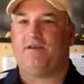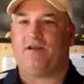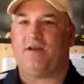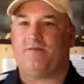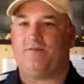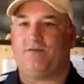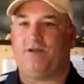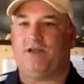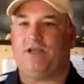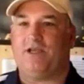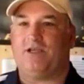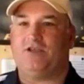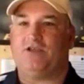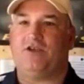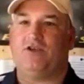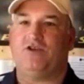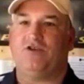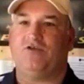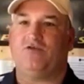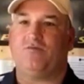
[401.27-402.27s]
companies
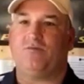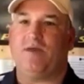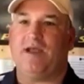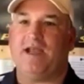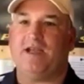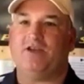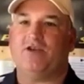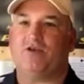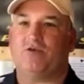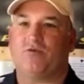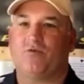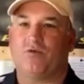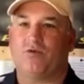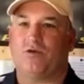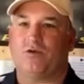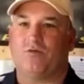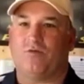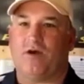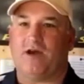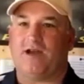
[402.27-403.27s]
to do major
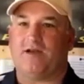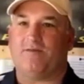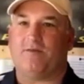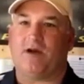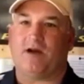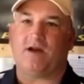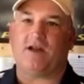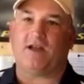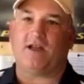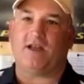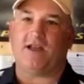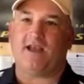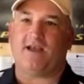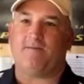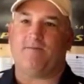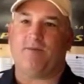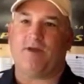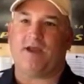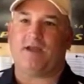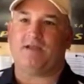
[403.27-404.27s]
worldwide marketing
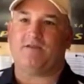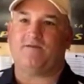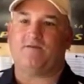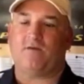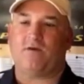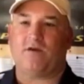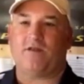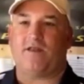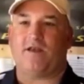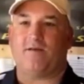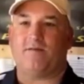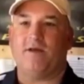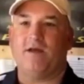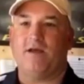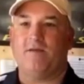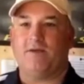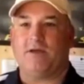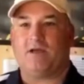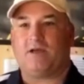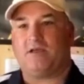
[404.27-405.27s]
campaigns for them,
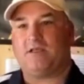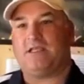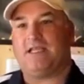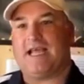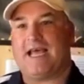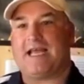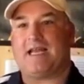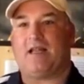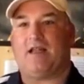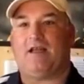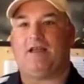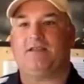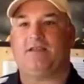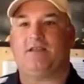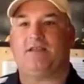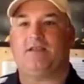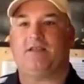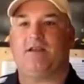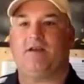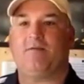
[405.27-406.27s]
because that
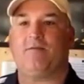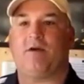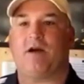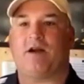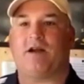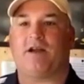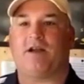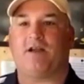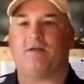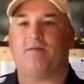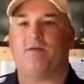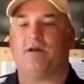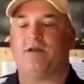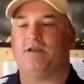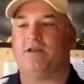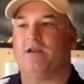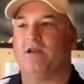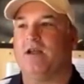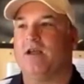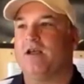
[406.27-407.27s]
lessens their marketing
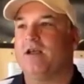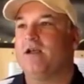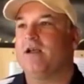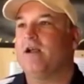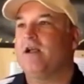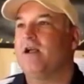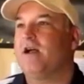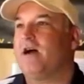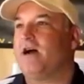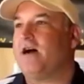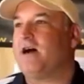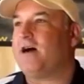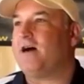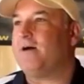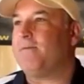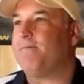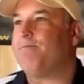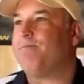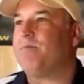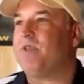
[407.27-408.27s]
budget.
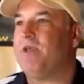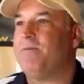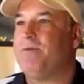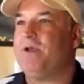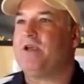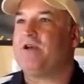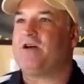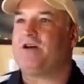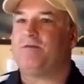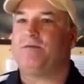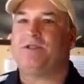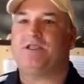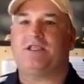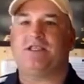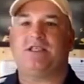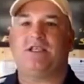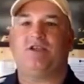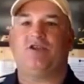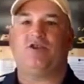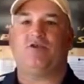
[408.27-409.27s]
It becomes a
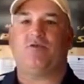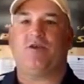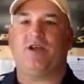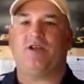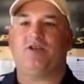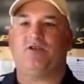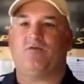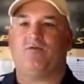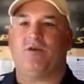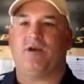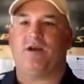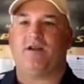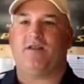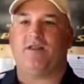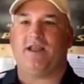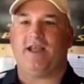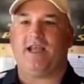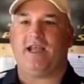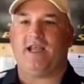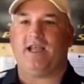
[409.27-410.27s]
situation where
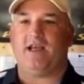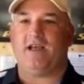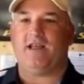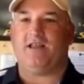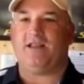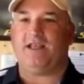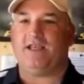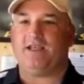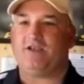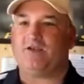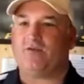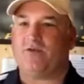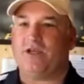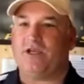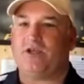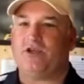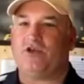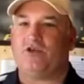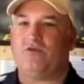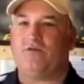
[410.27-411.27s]
they
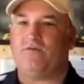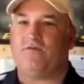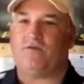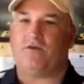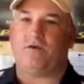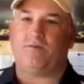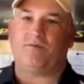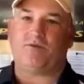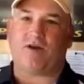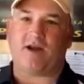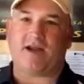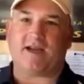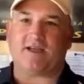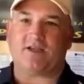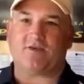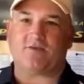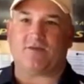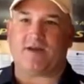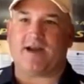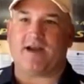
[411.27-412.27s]
squeeze you for
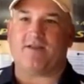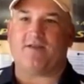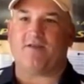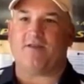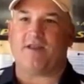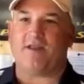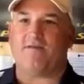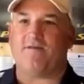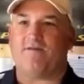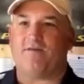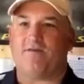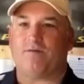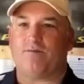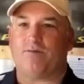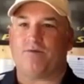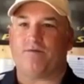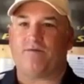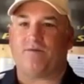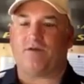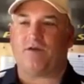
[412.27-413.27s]
price rather than for
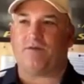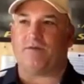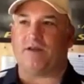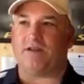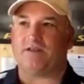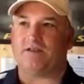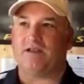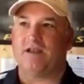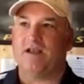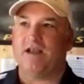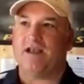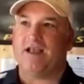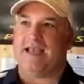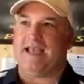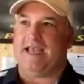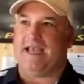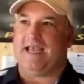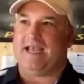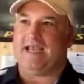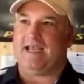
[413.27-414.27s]
performance.
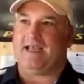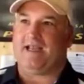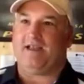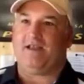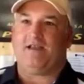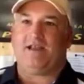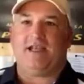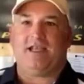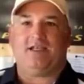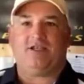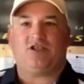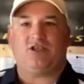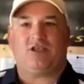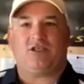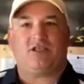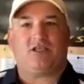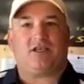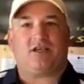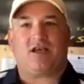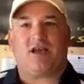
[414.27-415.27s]
And it's
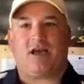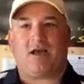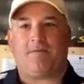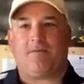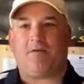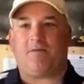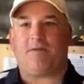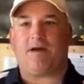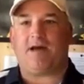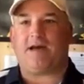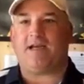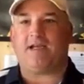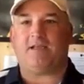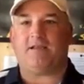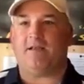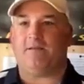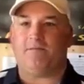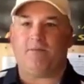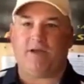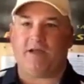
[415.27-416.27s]
just a
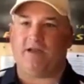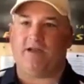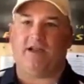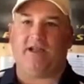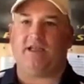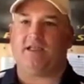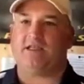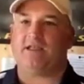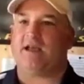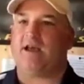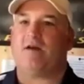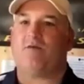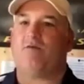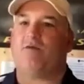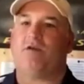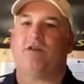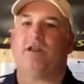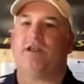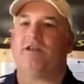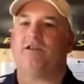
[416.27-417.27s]
compromise that Penley is not
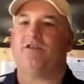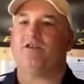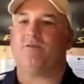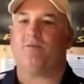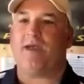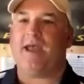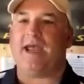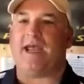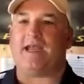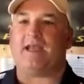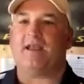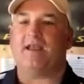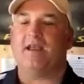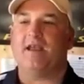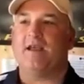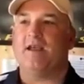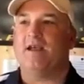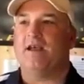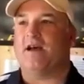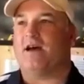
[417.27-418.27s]
willing to make.
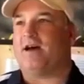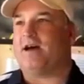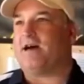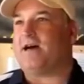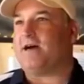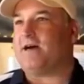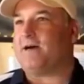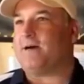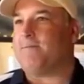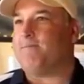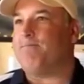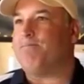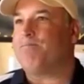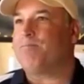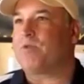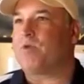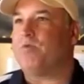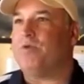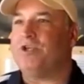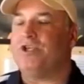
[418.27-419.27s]

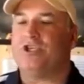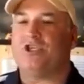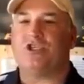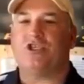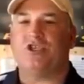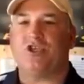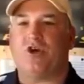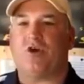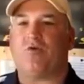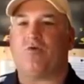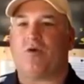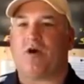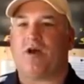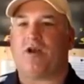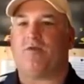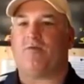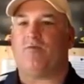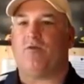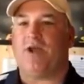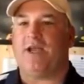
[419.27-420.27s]
We just don't
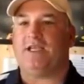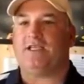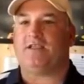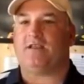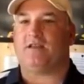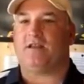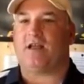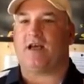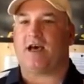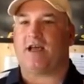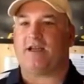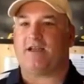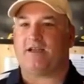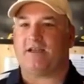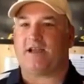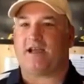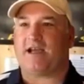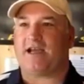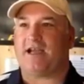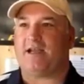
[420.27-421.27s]
want to waste a lot of
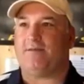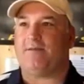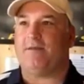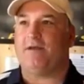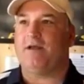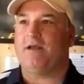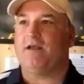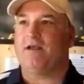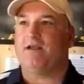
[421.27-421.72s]
time